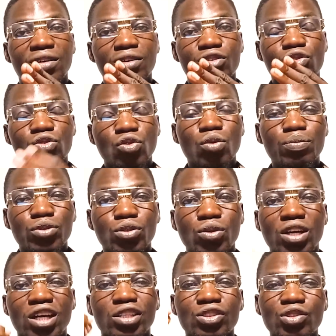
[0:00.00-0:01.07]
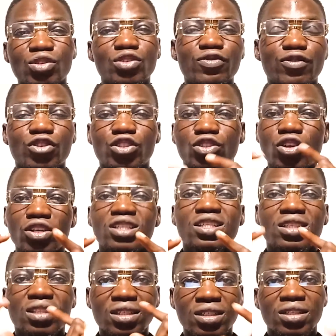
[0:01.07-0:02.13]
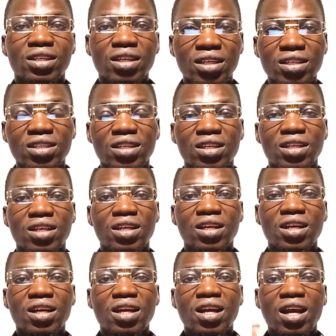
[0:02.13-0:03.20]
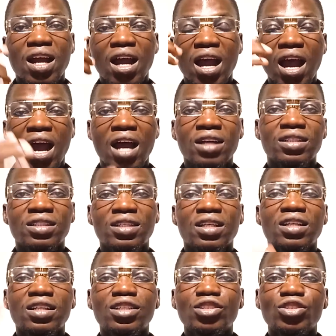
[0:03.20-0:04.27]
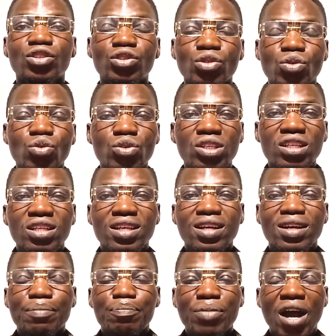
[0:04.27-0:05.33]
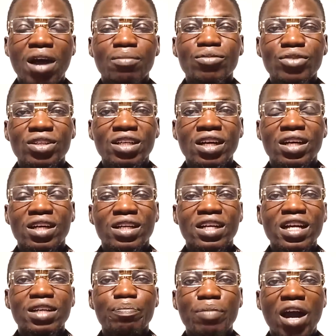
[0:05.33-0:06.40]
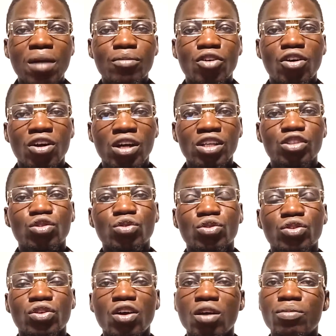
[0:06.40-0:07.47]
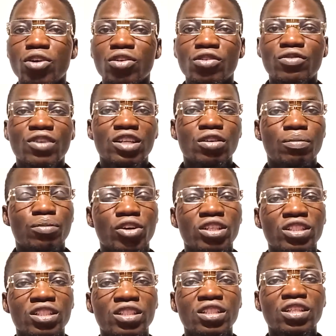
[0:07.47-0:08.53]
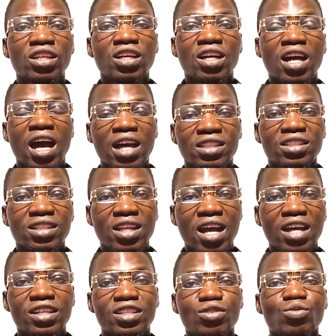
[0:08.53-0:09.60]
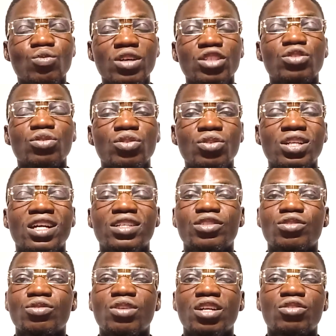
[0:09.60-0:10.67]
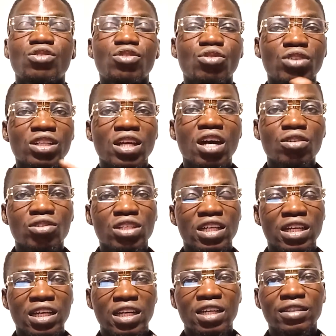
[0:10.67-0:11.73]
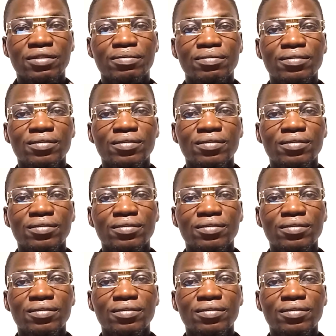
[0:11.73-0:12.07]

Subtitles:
soap you can use for just 3 days. And use red palm oil to rub all over your body at night when you know that you are not going out again.